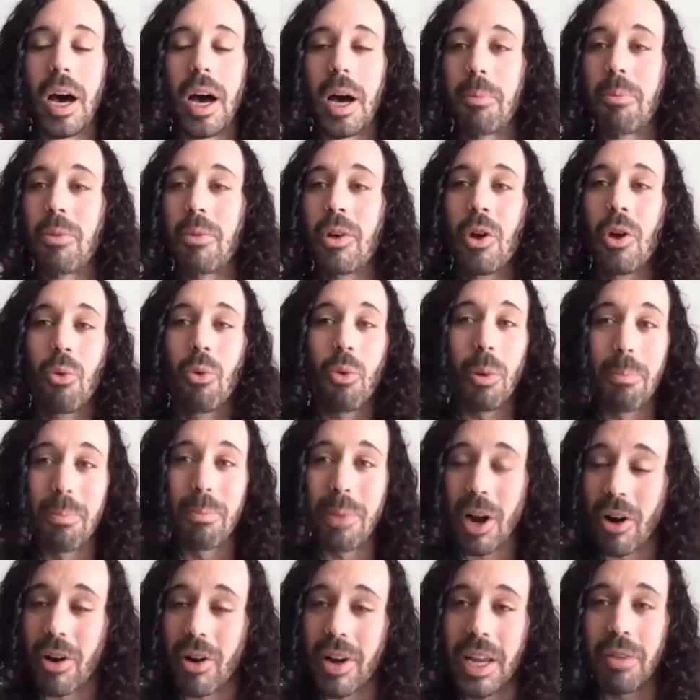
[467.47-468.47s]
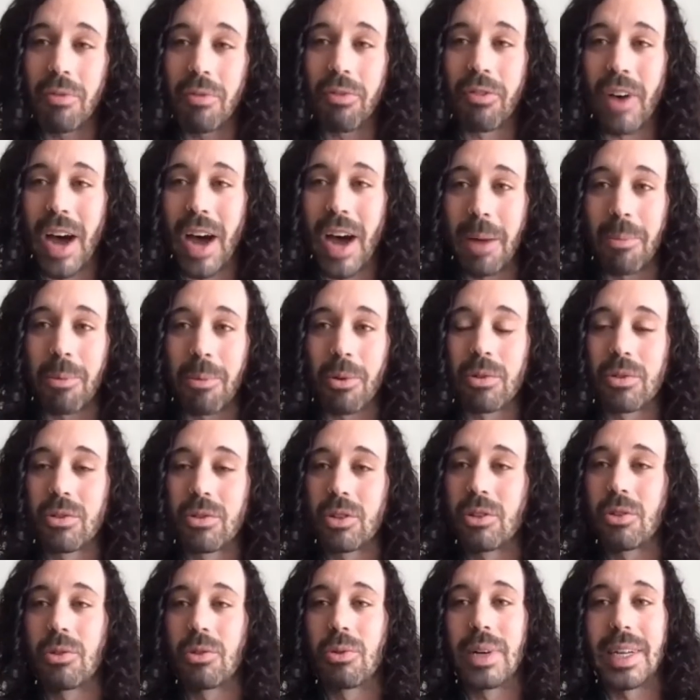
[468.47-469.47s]
We're burying fiber
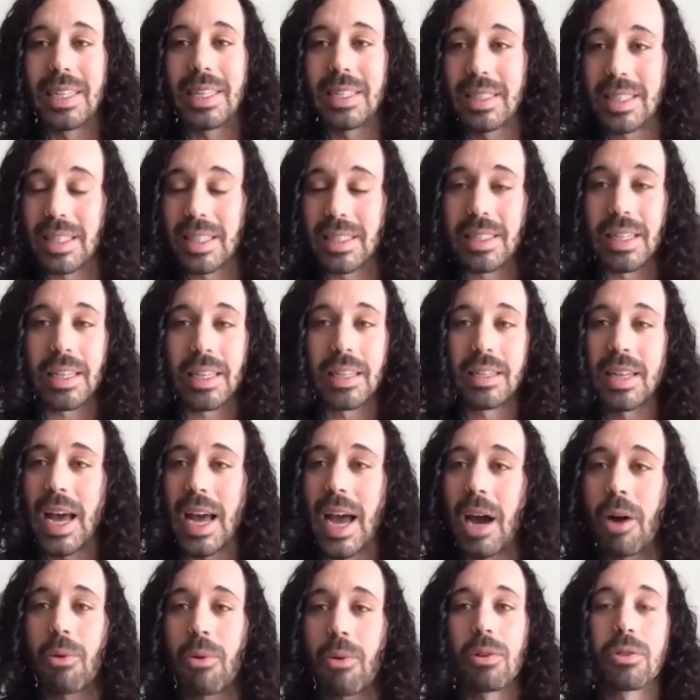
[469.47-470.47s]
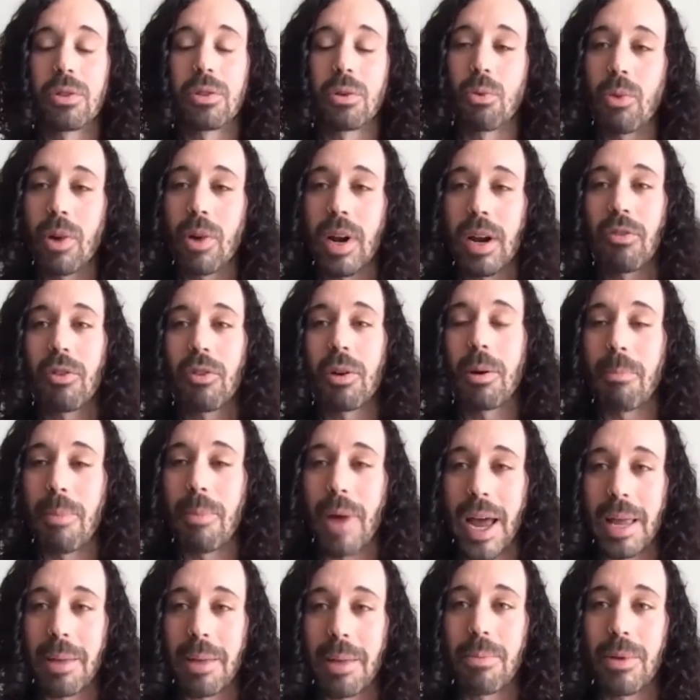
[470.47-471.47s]
to existing towers or whatever it
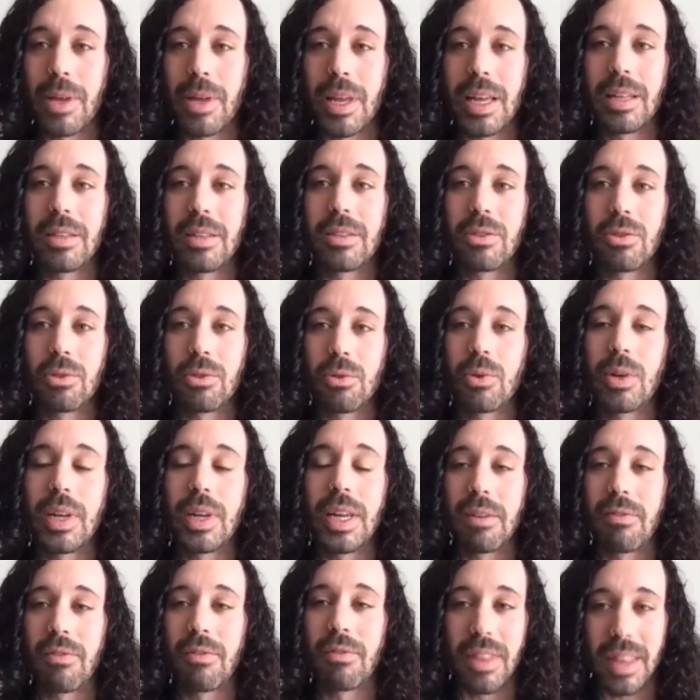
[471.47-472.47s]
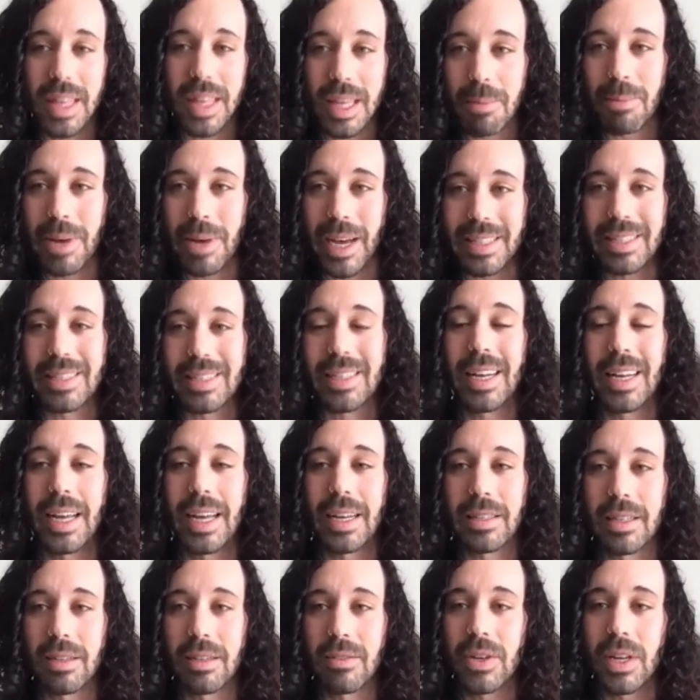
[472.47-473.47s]
might be to give the best
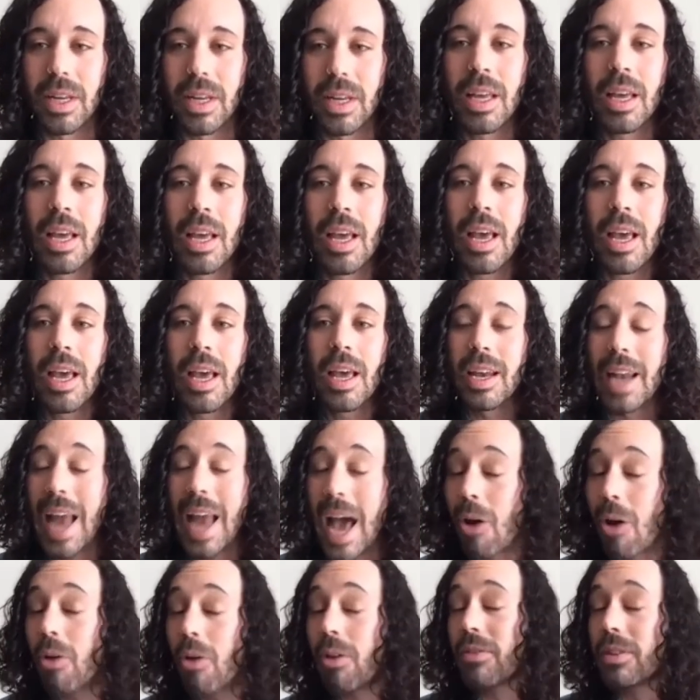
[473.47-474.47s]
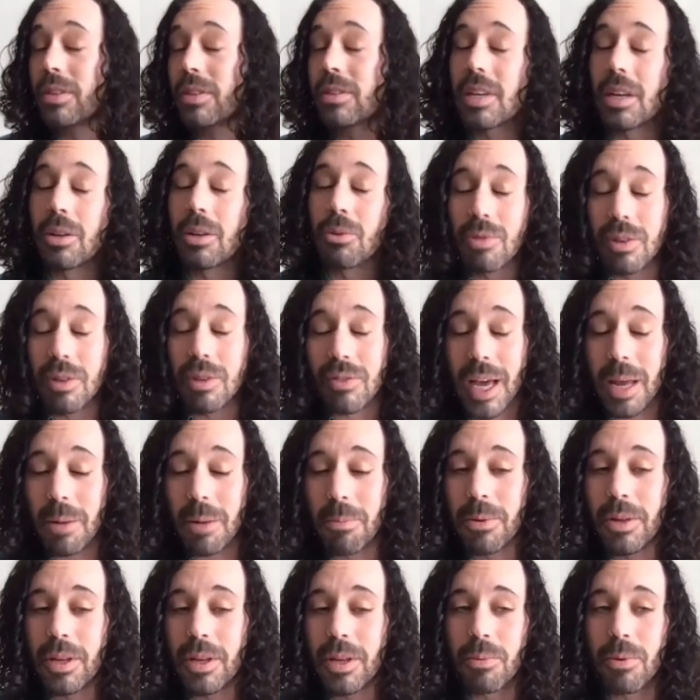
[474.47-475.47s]
connectivity. Now, all of a sudden, we've had
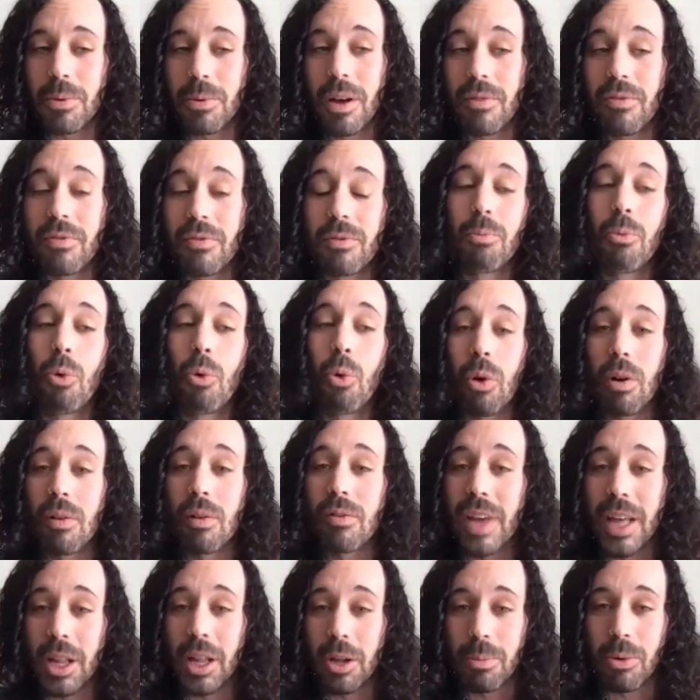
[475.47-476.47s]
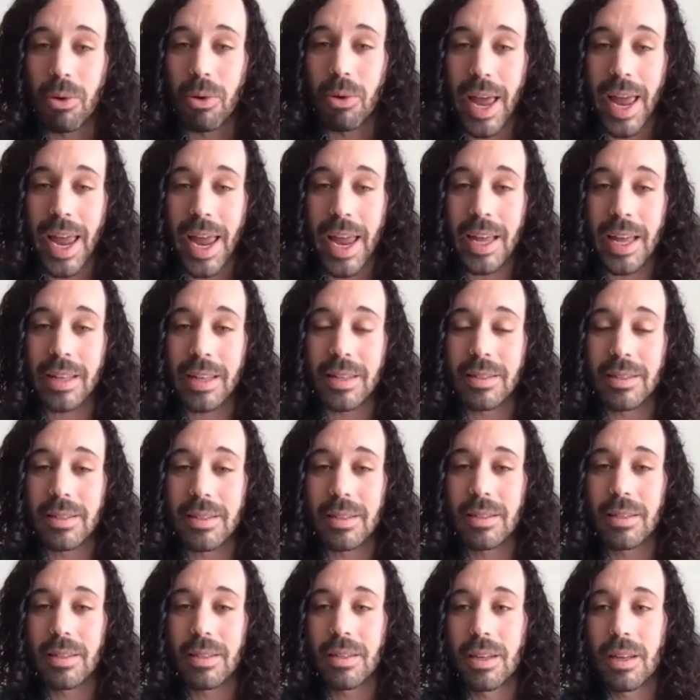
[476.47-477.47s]
more available hands
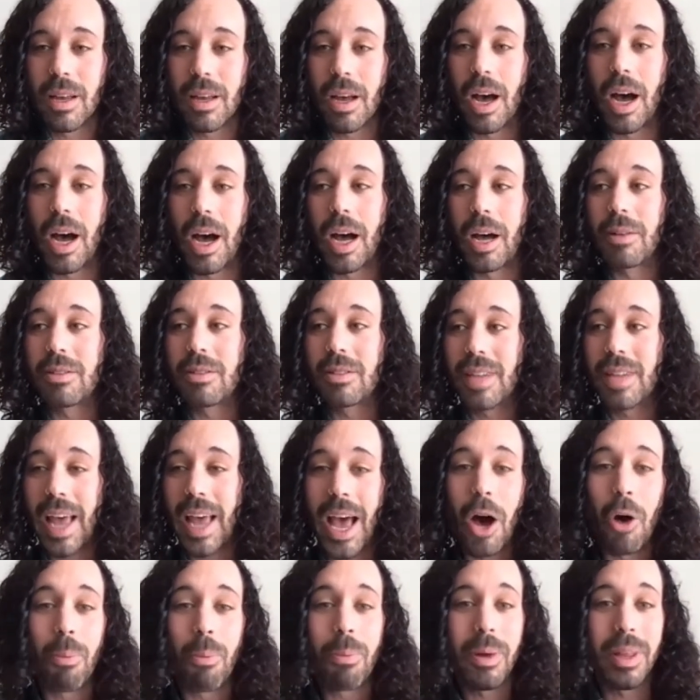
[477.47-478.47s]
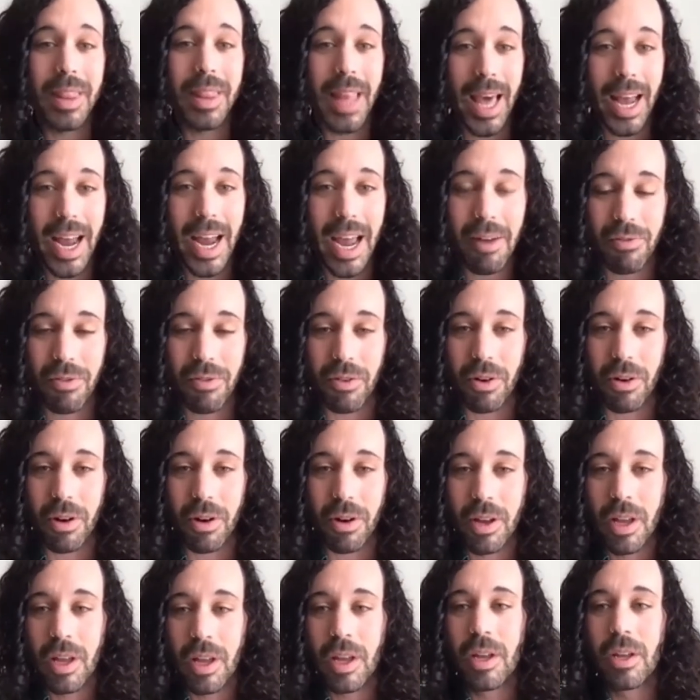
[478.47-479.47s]
to help in that effort.
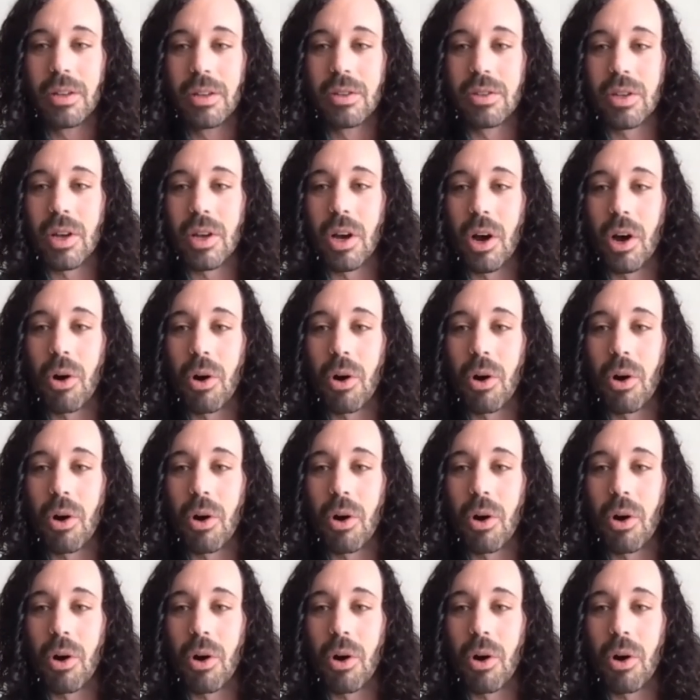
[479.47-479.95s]
So